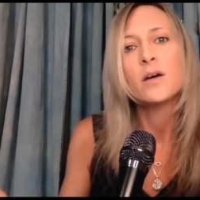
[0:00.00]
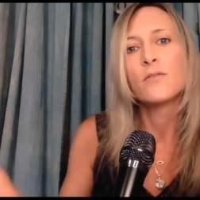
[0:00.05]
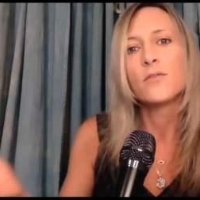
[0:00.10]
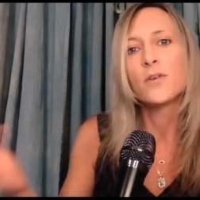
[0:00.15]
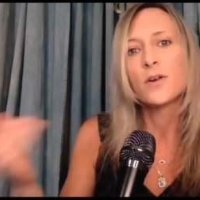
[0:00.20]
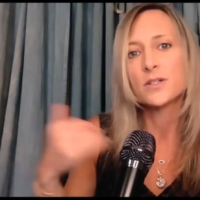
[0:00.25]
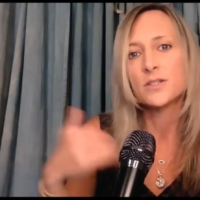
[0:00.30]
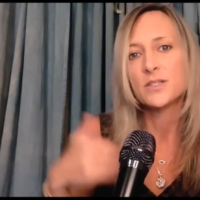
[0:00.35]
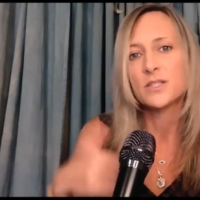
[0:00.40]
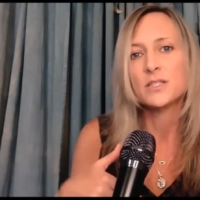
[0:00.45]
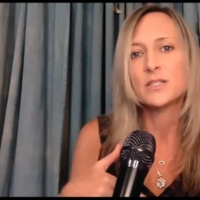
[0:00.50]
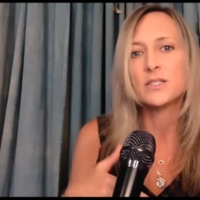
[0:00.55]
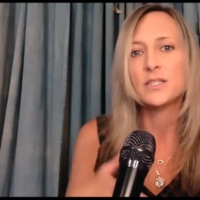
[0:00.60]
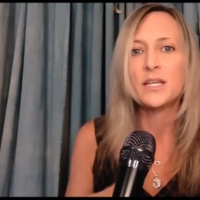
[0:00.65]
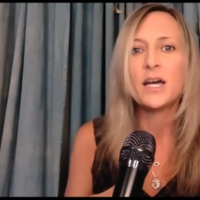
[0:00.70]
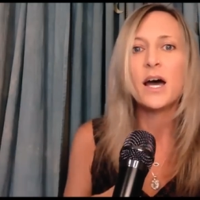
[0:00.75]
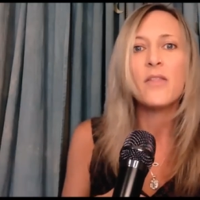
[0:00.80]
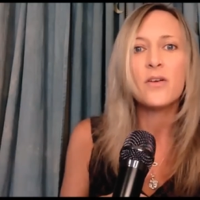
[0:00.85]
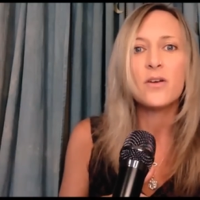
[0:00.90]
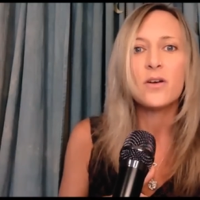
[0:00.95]
versus
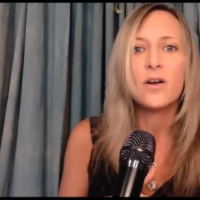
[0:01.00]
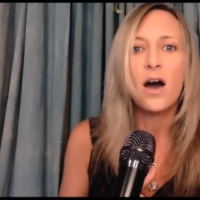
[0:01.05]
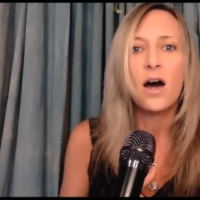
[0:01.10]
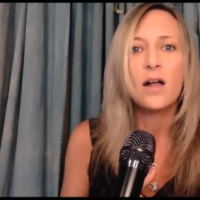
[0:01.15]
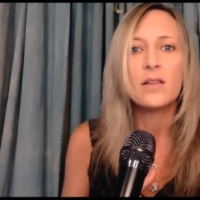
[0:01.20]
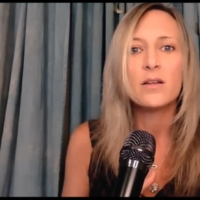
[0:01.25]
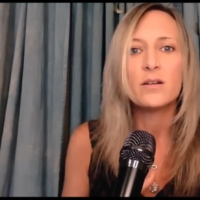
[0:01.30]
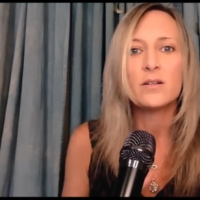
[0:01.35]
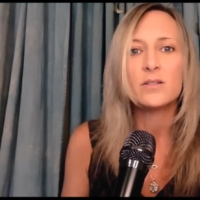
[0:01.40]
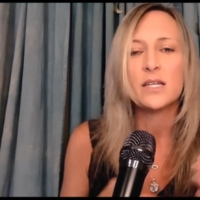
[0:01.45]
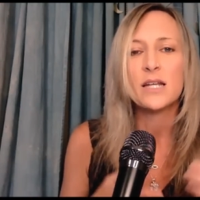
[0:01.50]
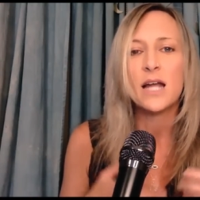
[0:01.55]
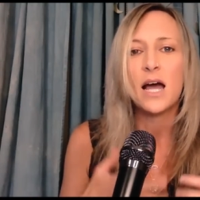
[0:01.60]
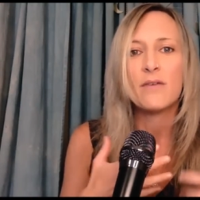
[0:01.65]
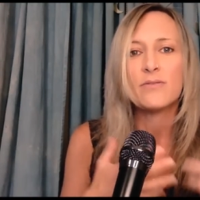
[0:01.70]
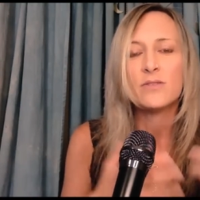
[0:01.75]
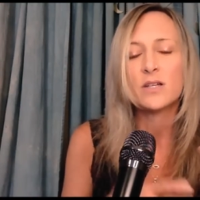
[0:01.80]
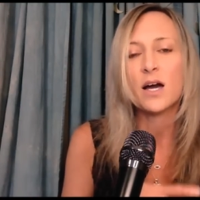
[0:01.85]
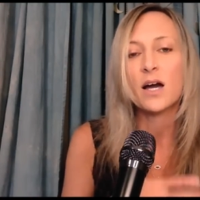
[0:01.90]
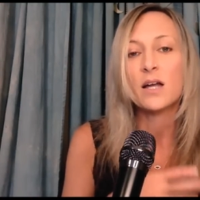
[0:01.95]
the other colors that
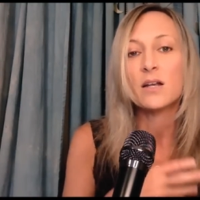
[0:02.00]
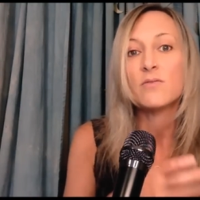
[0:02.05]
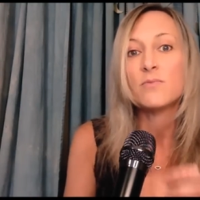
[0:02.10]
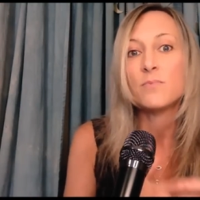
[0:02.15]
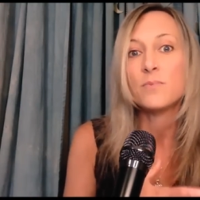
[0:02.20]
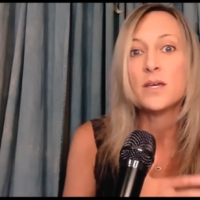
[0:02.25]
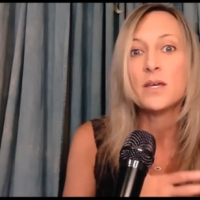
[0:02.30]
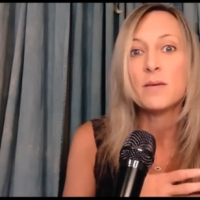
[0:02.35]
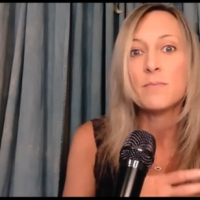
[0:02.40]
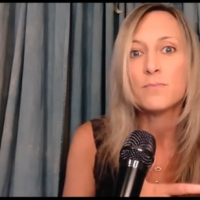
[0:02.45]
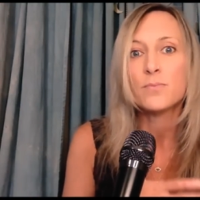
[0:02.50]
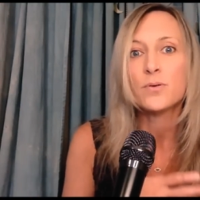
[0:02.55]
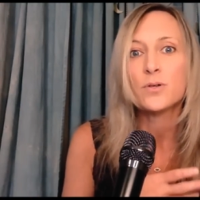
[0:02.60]
have to kind of be